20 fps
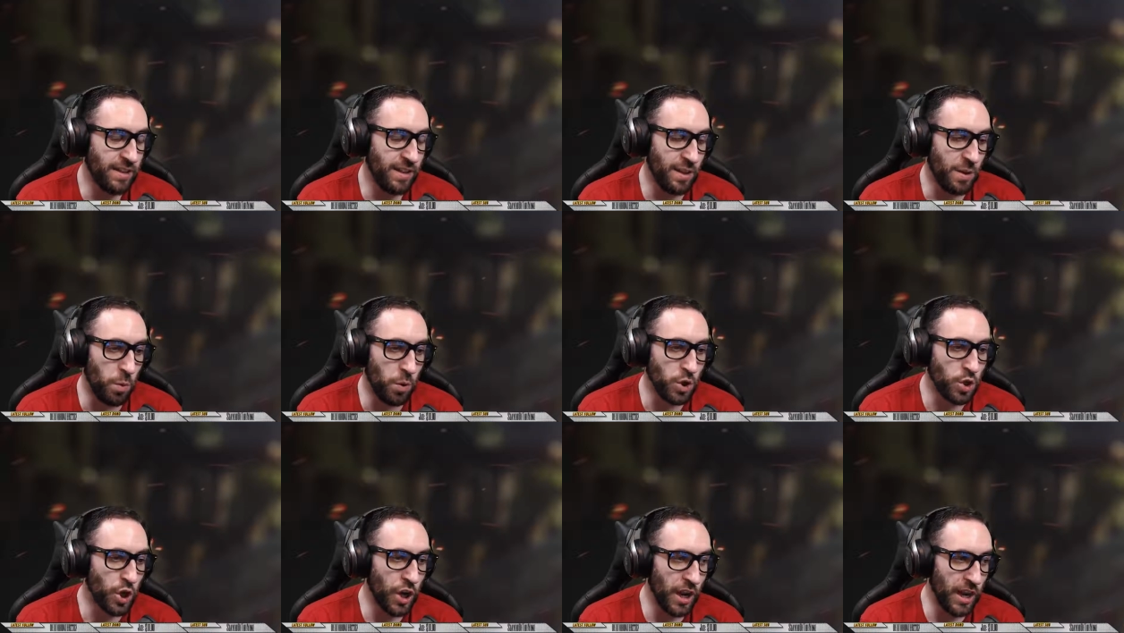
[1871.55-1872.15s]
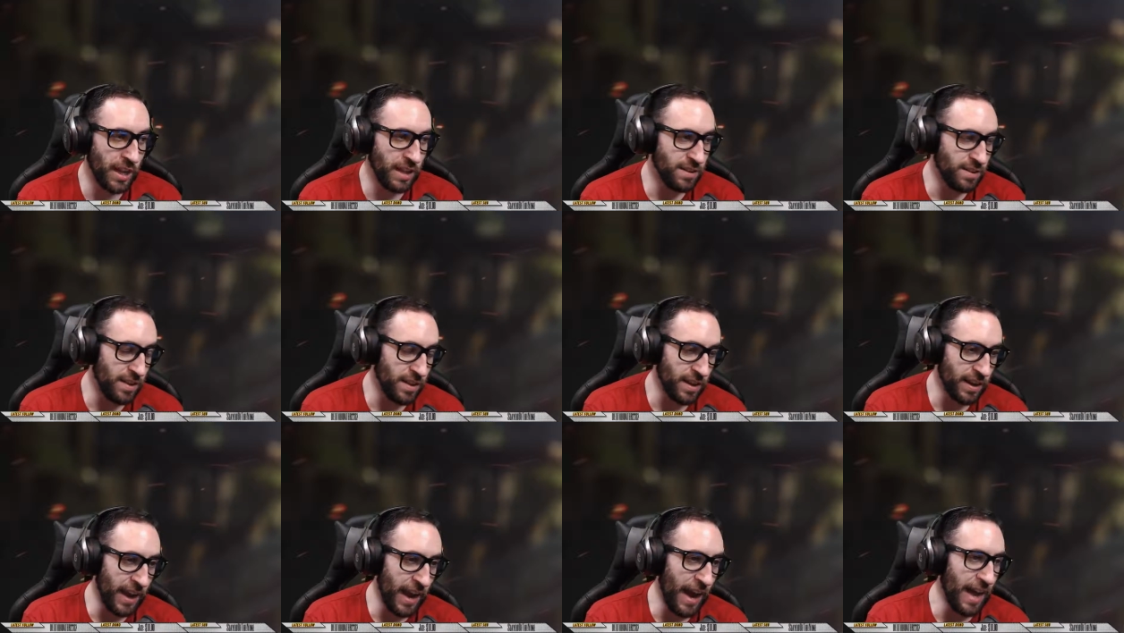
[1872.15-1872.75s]
and then once you get into
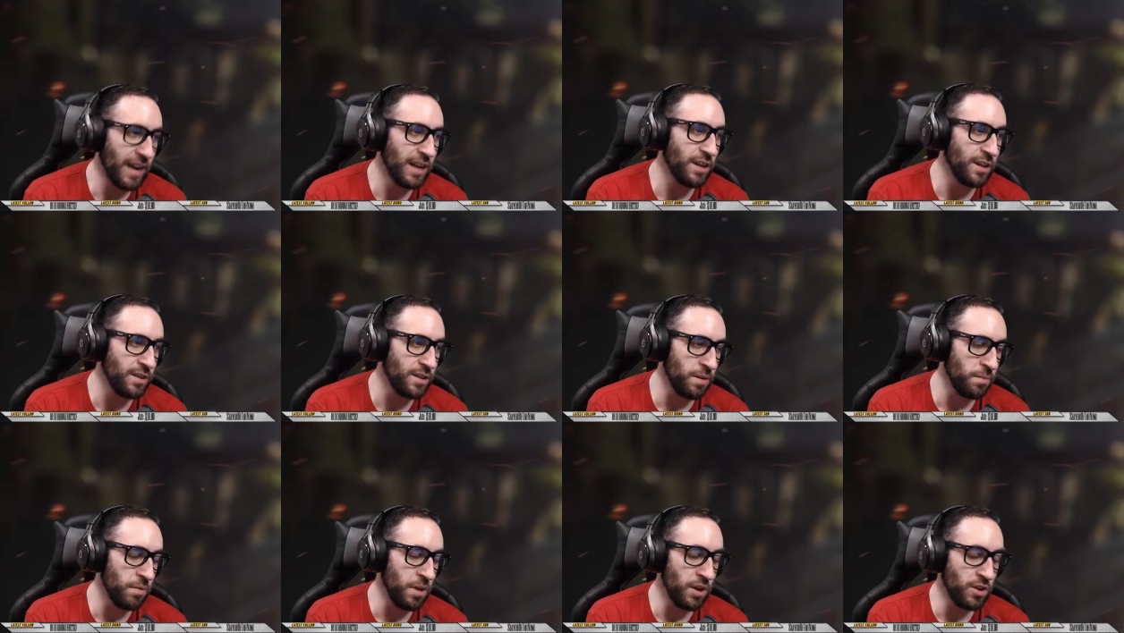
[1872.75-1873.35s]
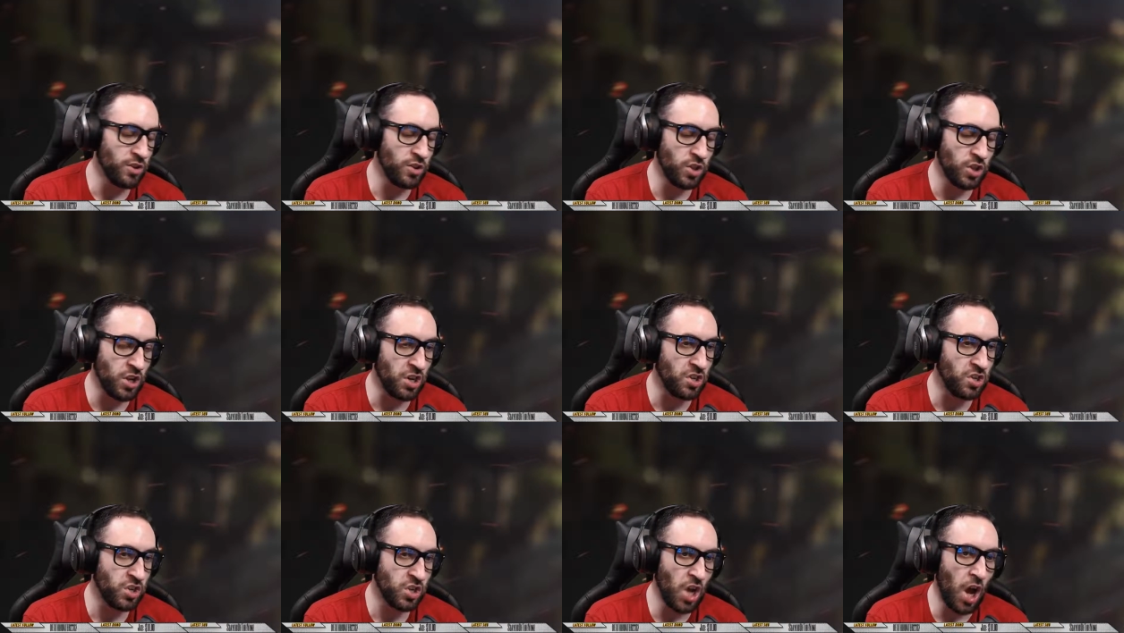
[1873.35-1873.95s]
the cataclysm,
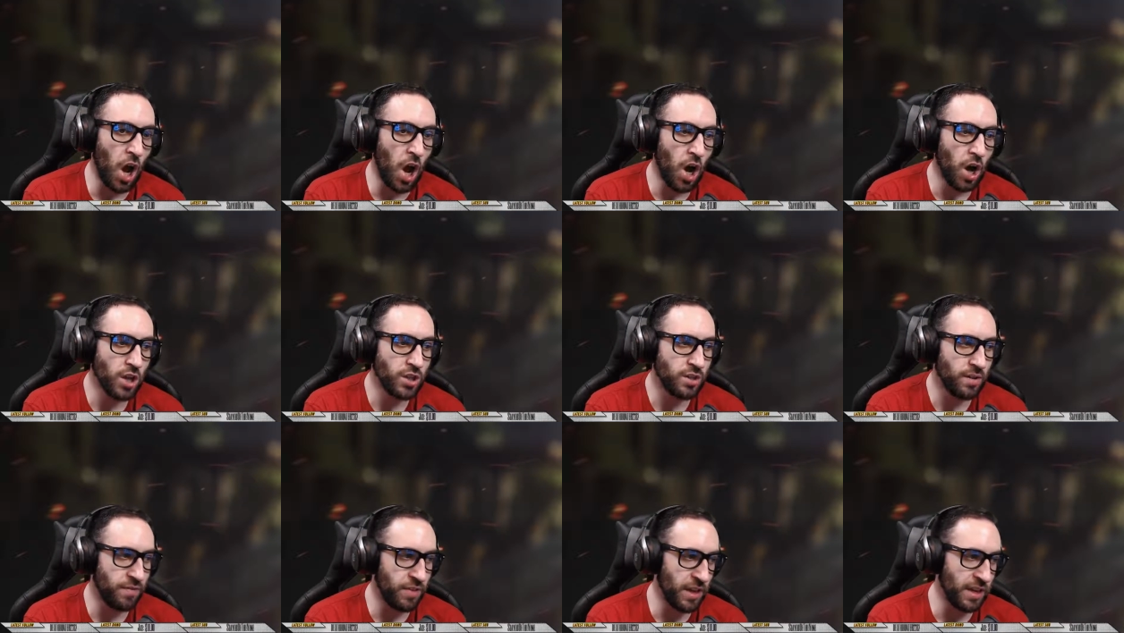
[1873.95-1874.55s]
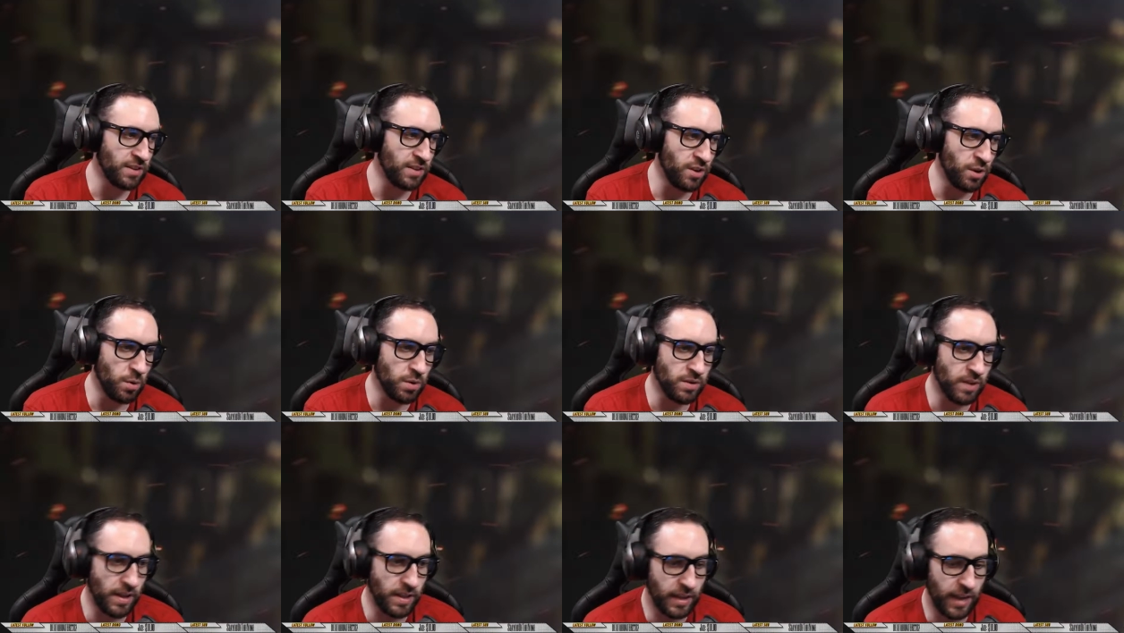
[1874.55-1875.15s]
there's tons of things to do
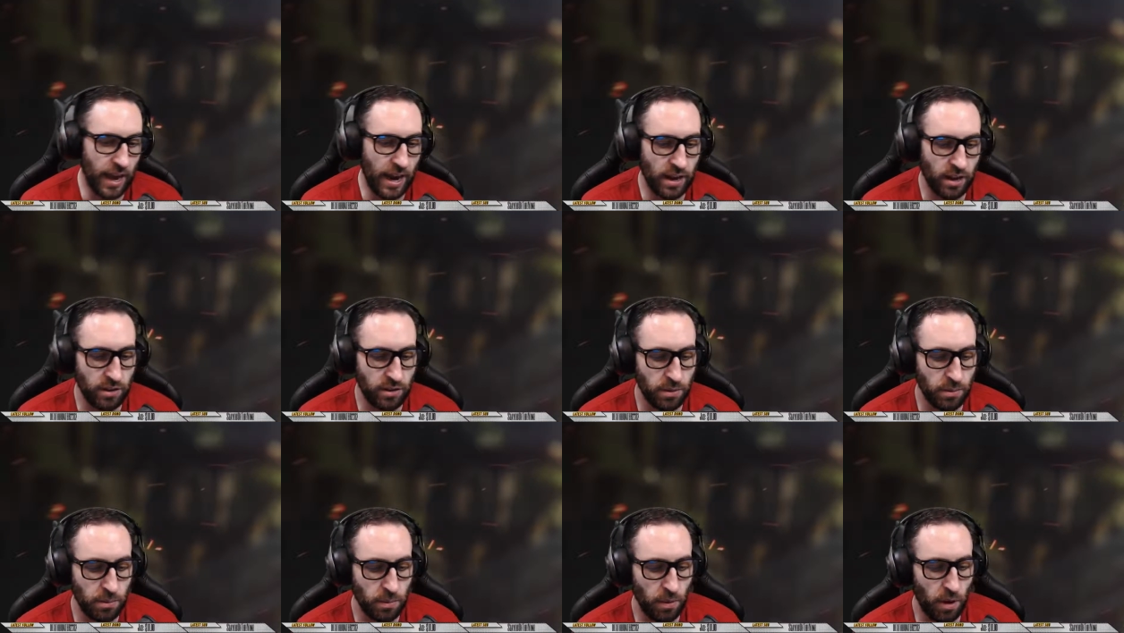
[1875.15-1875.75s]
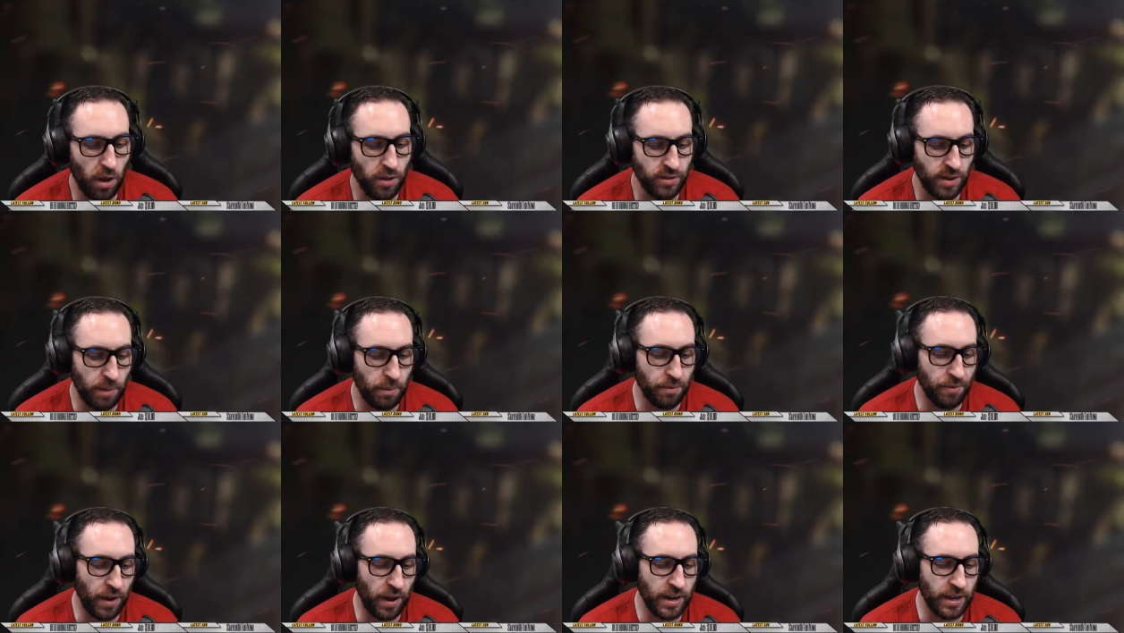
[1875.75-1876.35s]
inside the cataclysm on top
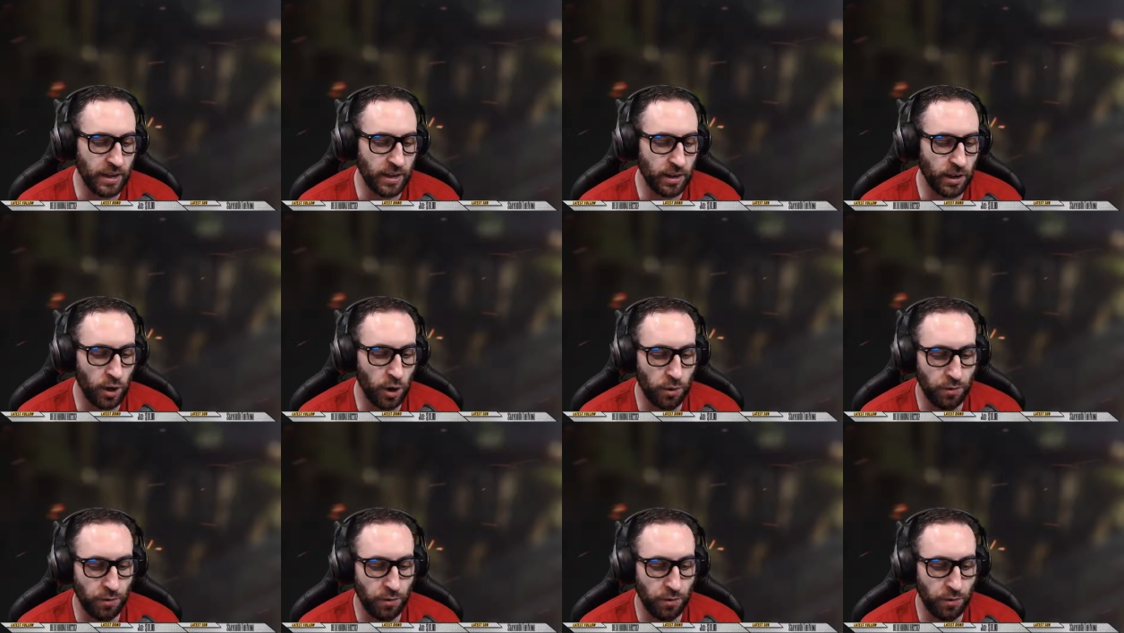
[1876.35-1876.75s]
of finding